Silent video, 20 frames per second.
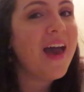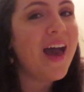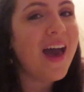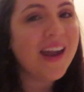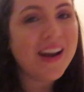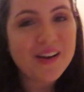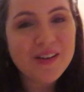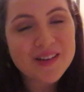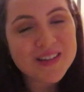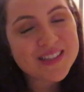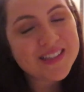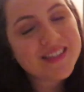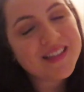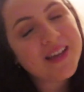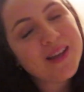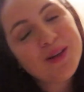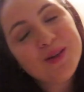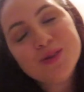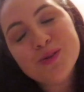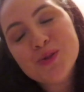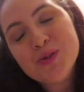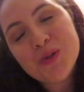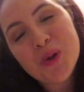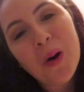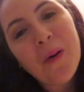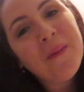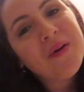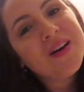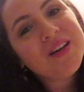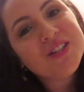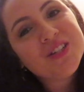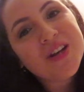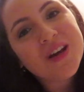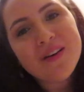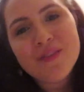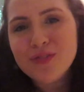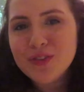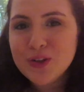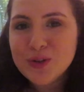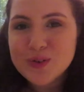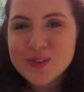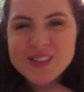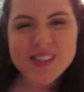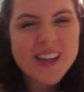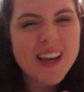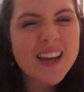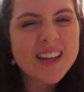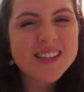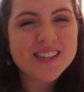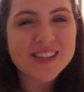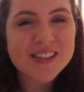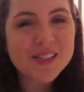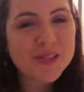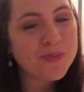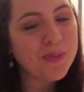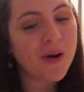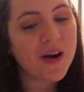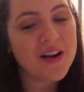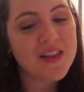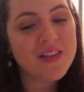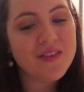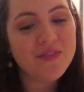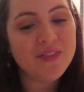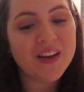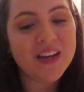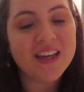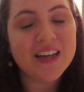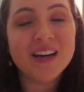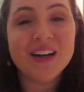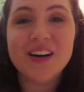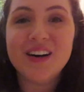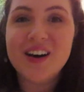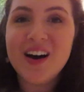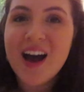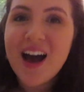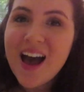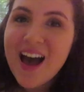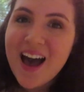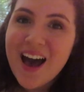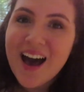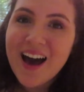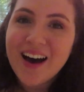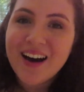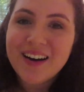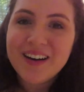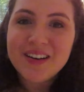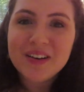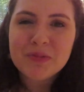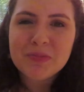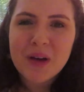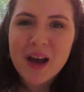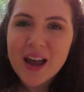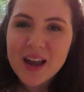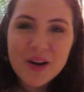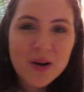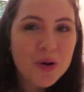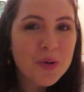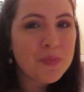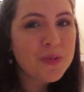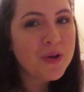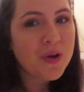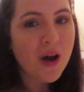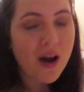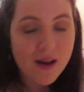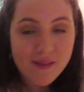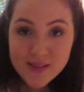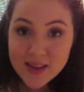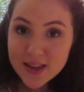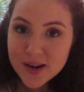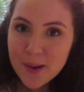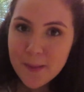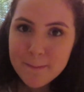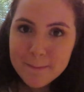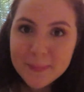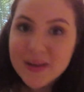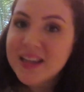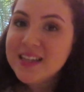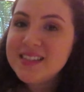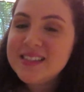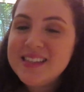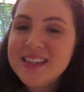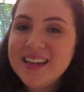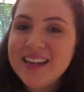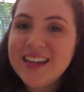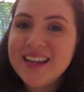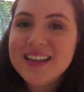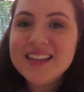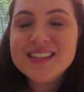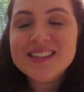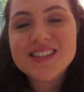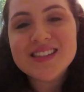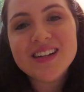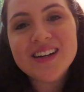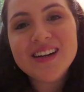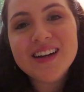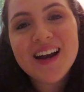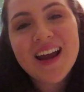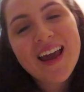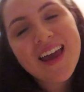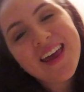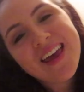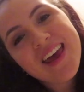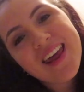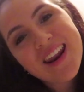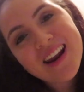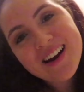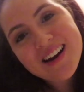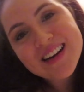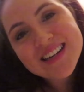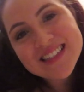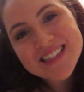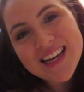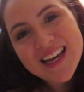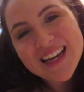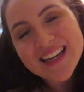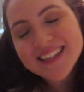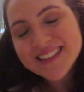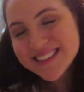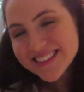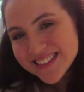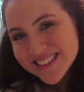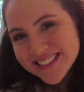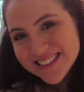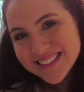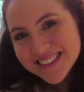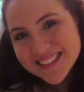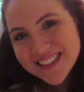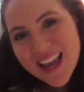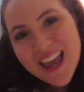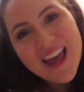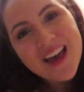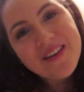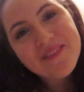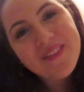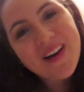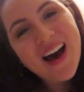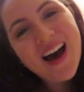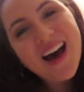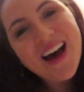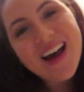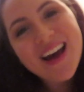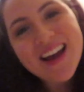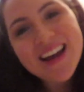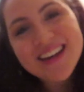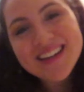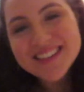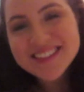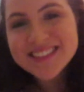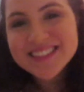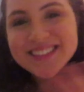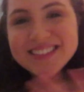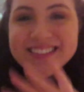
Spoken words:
Anyways, thank you so much if you stayed to this part of the video. I hope you have an amazing Easter and a great day. Bye!